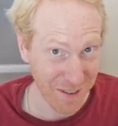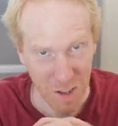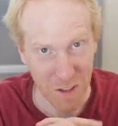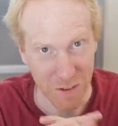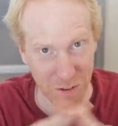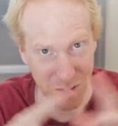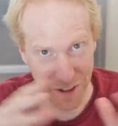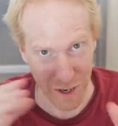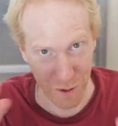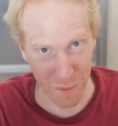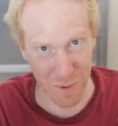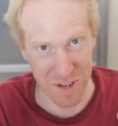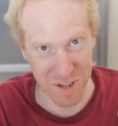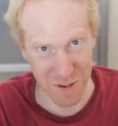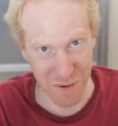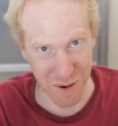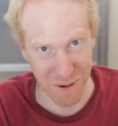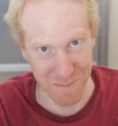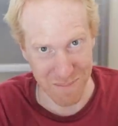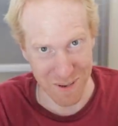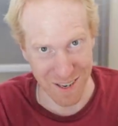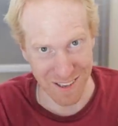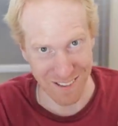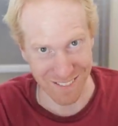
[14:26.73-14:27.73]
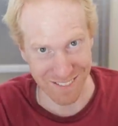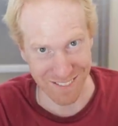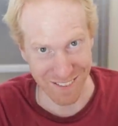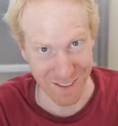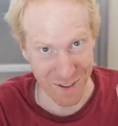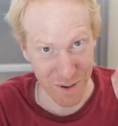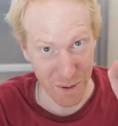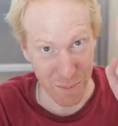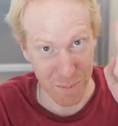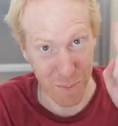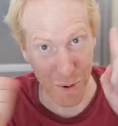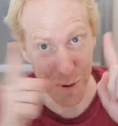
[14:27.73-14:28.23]
So now we know about
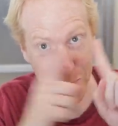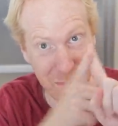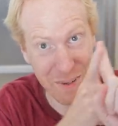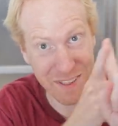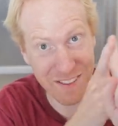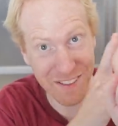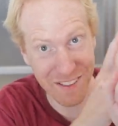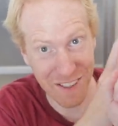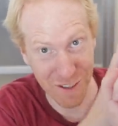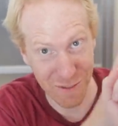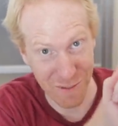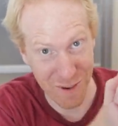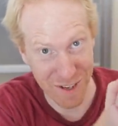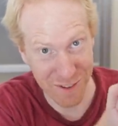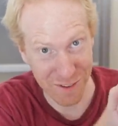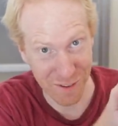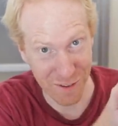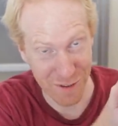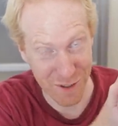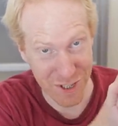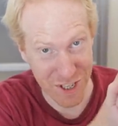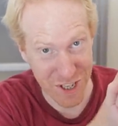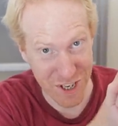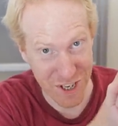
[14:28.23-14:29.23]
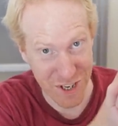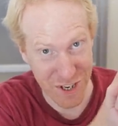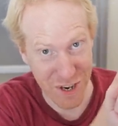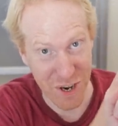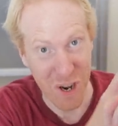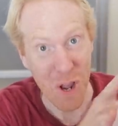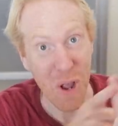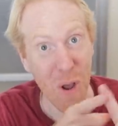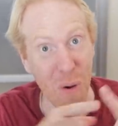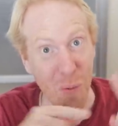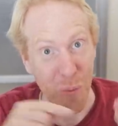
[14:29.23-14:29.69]
your per pixel resolution,